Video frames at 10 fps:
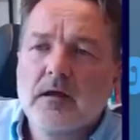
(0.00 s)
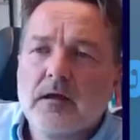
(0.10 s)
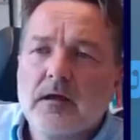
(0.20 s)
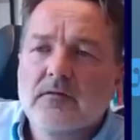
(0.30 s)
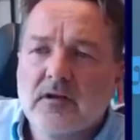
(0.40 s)

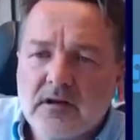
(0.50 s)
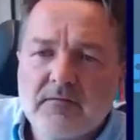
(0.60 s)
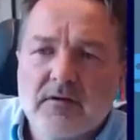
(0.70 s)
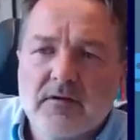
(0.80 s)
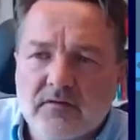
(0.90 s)

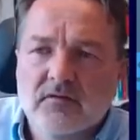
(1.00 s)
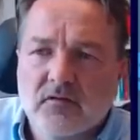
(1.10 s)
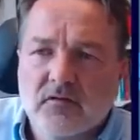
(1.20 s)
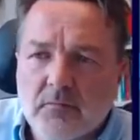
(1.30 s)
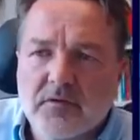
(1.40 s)
delivers
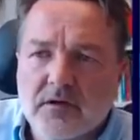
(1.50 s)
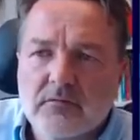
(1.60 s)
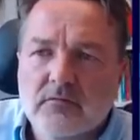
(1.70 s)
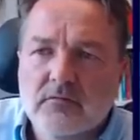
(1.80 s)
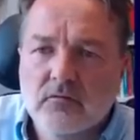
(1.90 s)
something
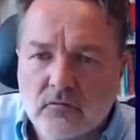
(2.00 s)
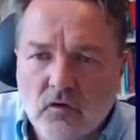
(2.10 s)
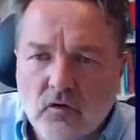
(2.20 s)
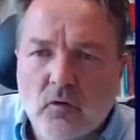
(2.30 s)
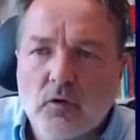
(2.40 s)
to
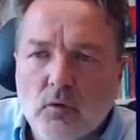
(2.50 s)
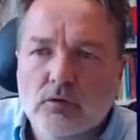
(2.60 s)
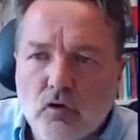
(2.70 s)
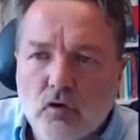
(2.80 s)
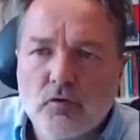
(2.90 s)
some local
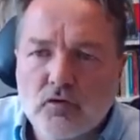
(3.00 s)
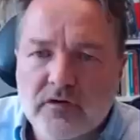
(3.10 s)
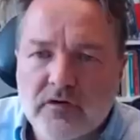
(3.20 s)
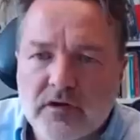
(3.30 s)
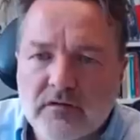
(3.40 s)

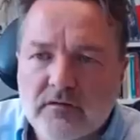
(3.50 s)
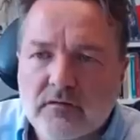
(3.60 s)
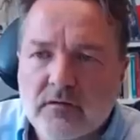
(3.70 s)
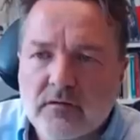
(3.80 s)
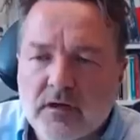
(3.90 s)
communities
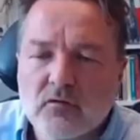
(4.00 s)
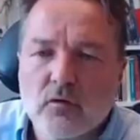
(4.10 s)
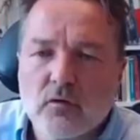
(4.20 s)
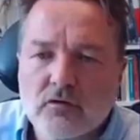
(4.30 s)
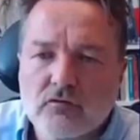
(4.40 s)
in
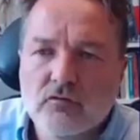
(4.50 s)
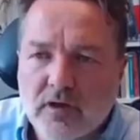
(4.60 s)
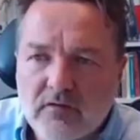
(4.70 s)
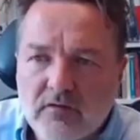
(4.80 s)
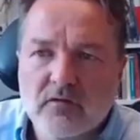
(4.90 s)
order to
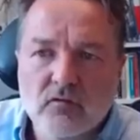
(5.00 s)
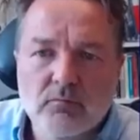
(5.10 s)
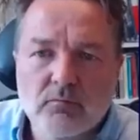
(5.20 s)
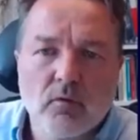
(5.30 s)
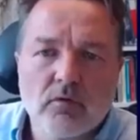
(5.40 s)
get the
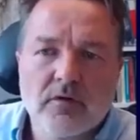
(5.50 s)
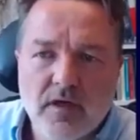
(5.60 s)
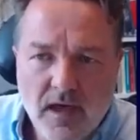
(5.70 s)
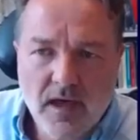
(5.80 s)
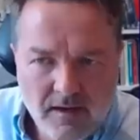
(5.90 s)
support they
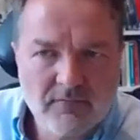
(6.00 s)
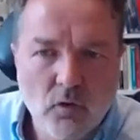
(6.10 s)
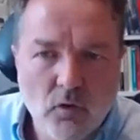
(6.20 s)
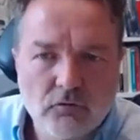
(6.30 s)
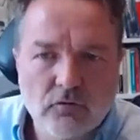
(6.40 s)
have
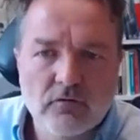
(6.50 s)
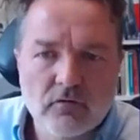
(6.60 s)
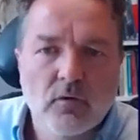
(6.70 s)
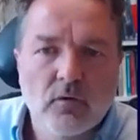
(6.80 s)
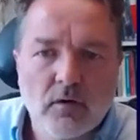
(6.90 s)
gotten
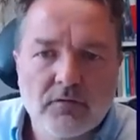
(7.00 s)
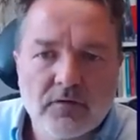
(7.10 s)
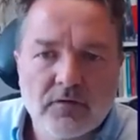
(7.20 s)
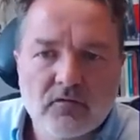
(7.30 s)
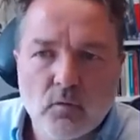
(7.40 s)
throughout
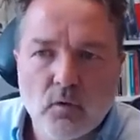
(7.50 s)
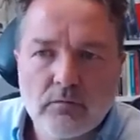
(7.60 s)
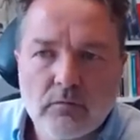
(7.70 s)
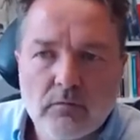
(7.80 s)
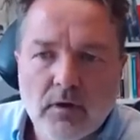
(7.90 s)
this war
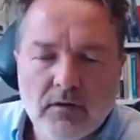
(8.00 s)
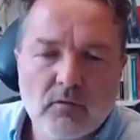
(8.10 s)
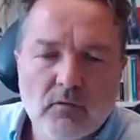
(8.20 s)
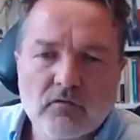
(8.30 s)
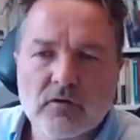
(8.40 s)
and
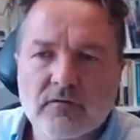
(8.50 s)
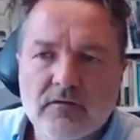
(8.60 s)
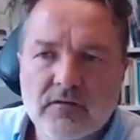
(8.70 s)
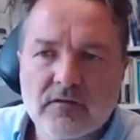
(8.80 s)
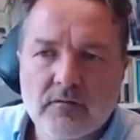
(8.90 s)
also the
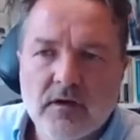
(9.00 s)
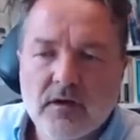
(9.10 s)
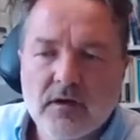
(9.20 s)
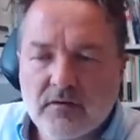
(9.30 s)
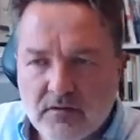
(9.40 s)
offensive,
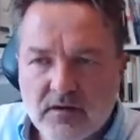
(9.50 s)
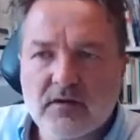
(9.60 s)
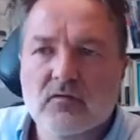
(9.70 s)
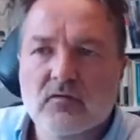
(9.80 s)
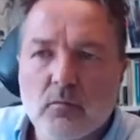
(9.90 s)
that there is some